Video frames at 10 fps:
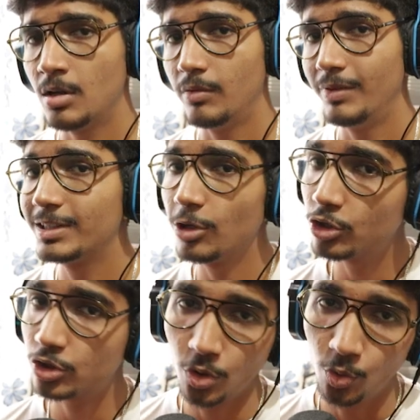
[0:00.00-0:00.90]
Which looks
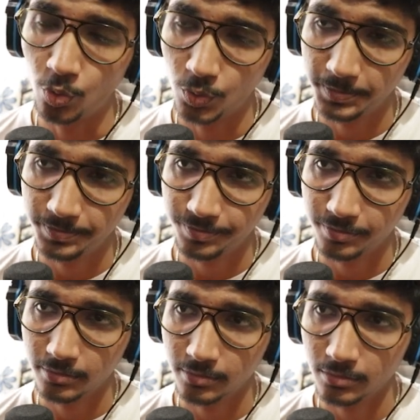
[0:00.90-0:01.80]
cool.
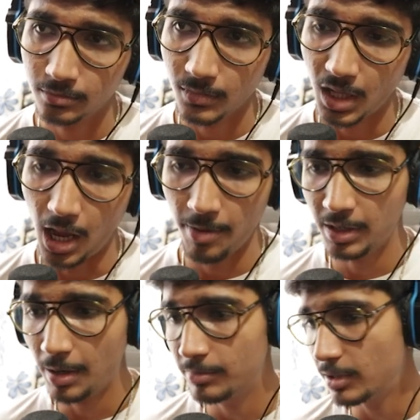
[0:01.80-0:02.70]

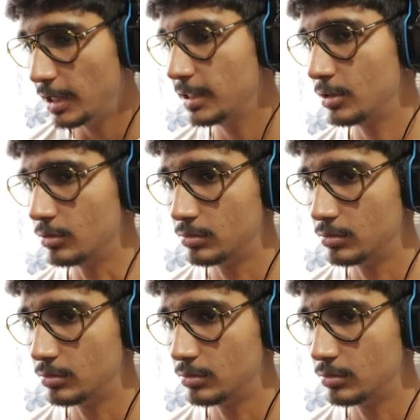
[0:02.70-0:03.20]
I'm telling you,